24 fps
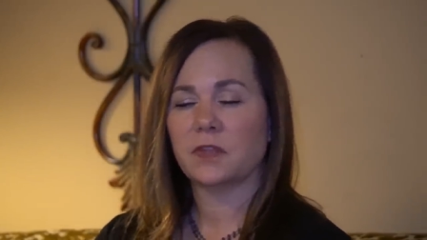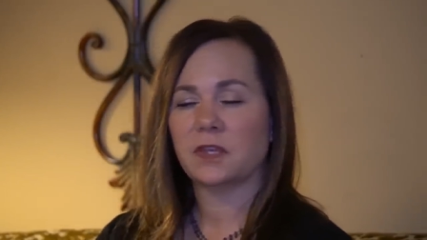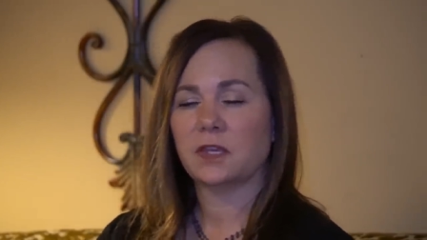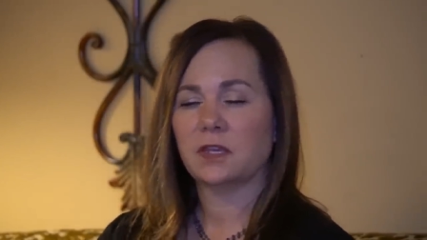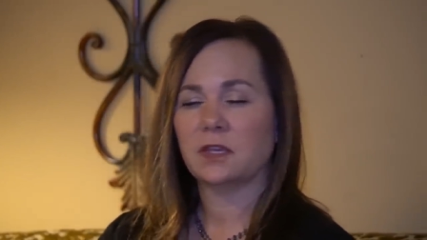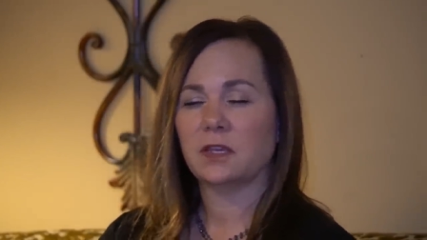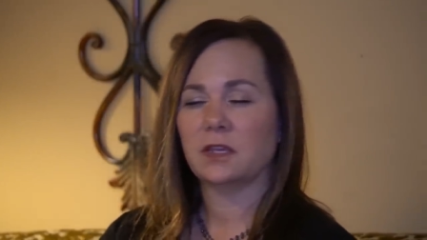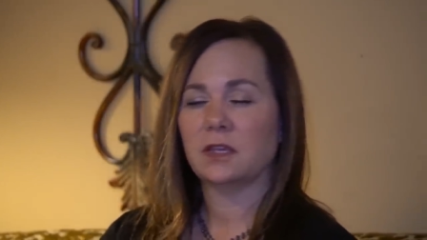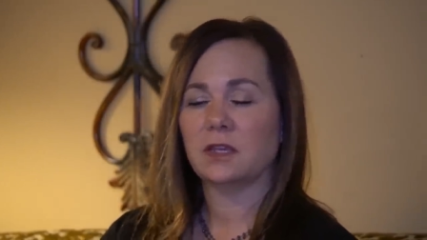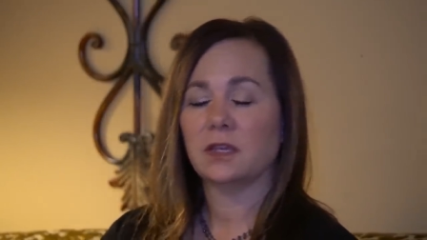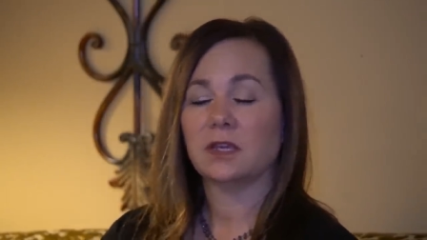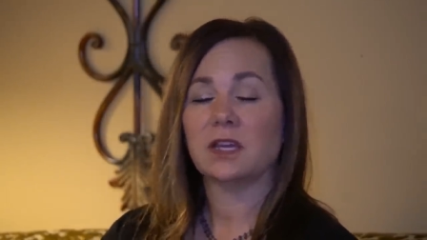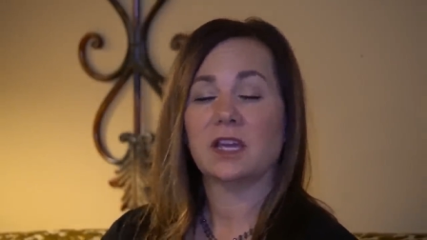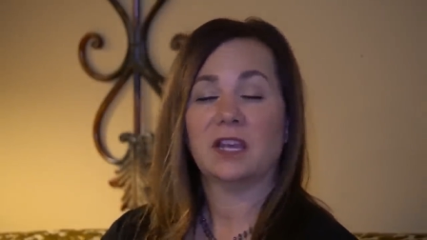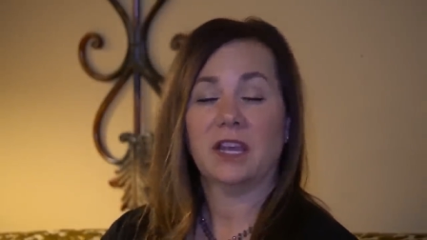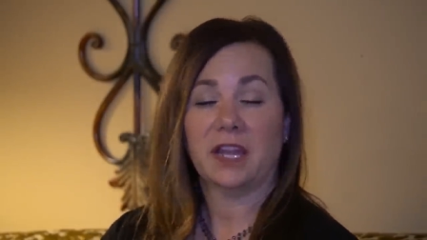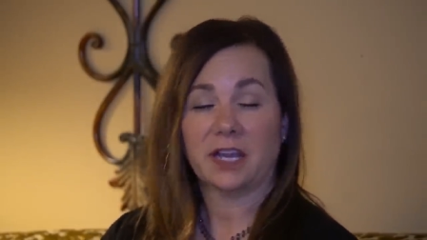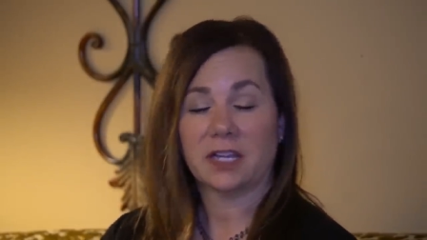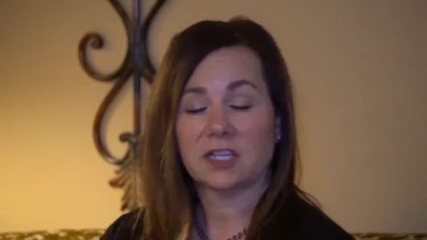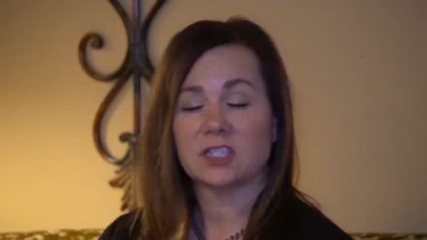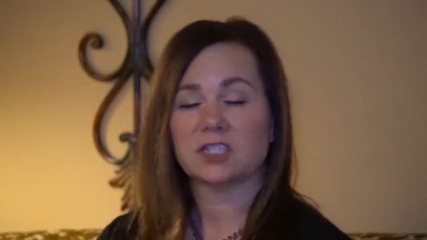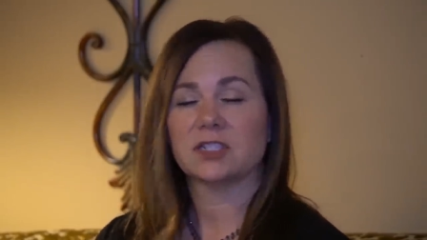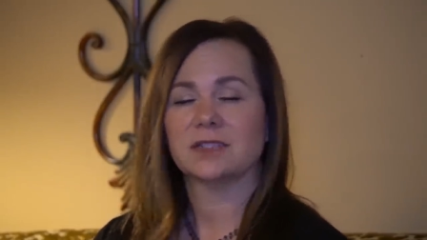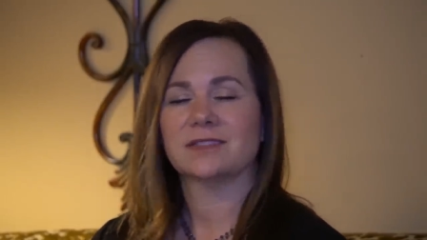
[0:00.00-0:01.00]
the
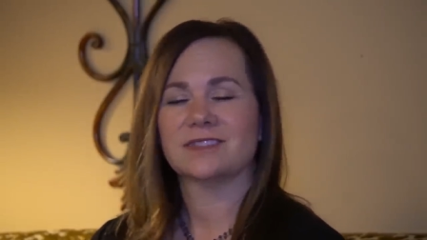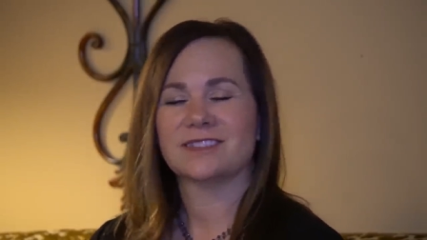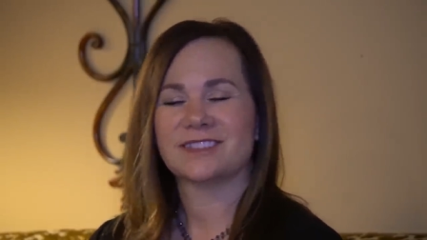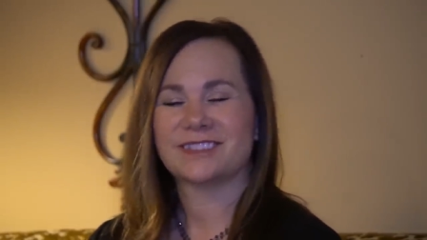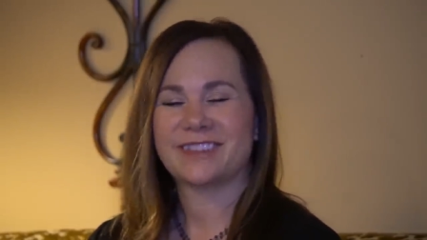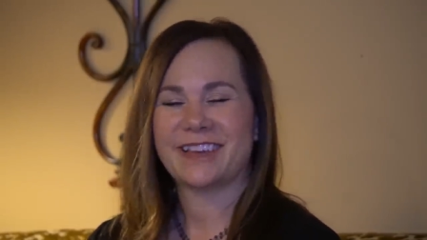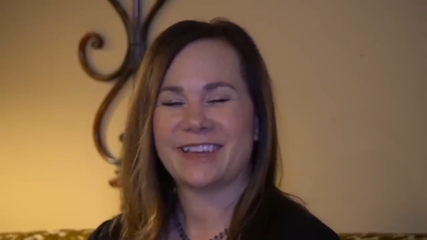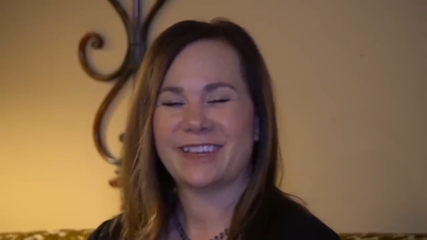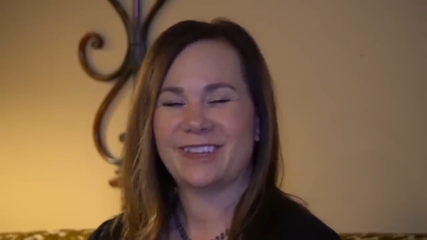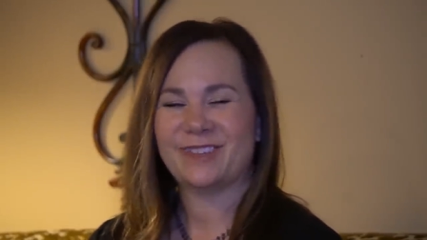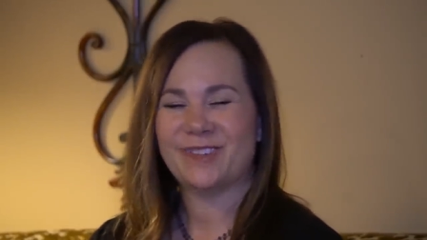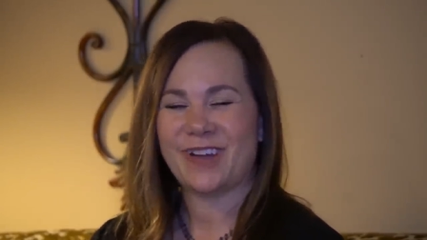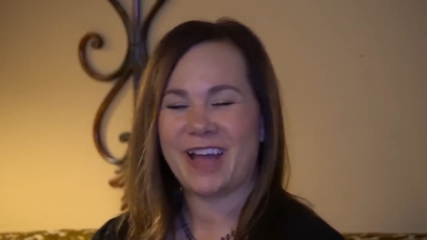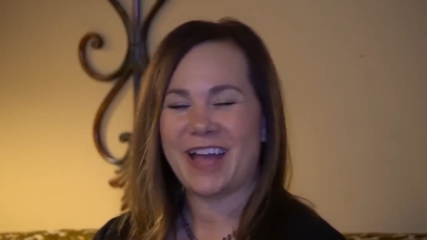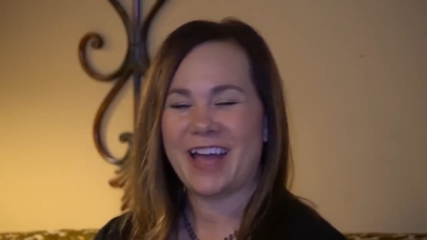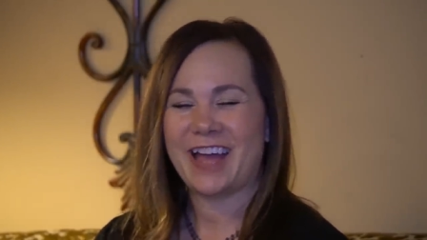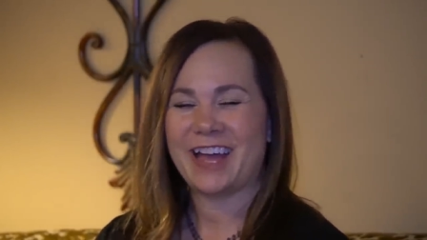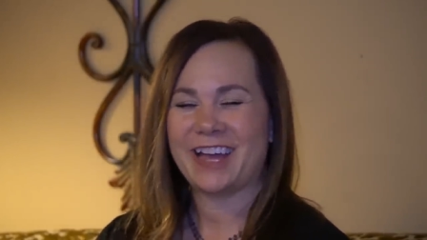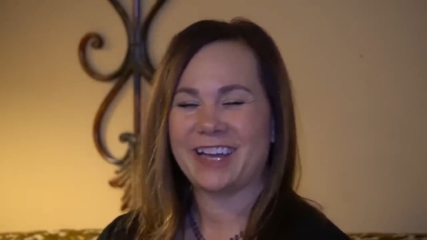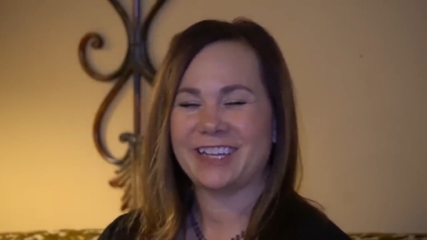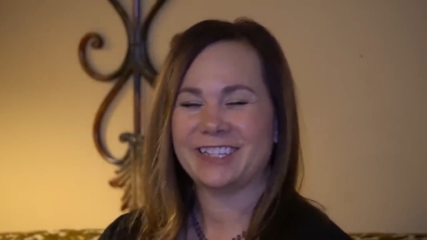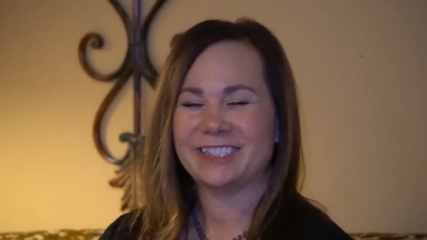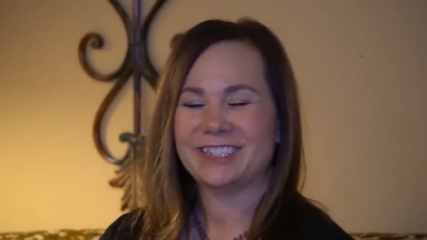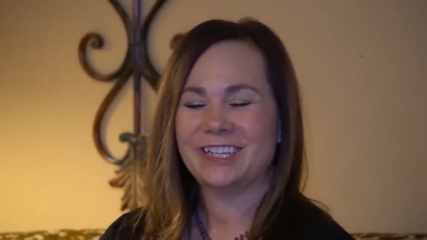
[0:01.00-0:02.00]
connections that you
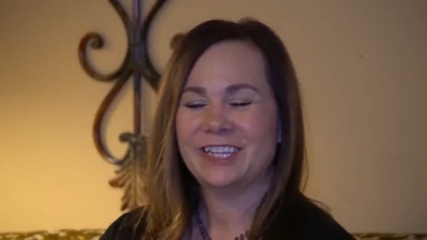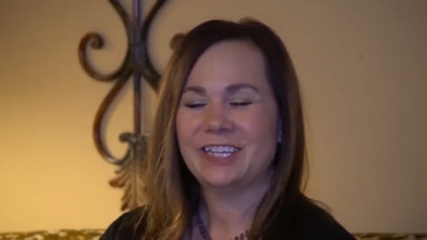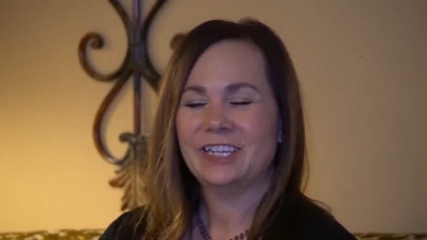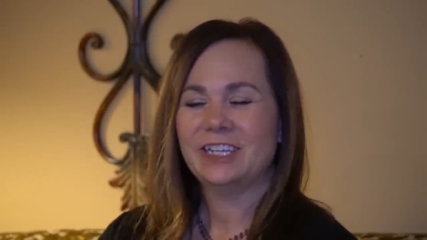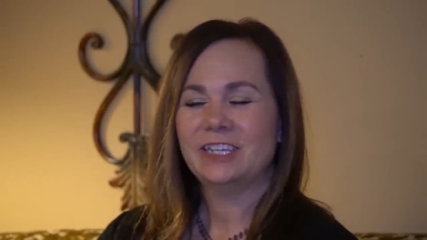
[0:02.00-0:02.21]
had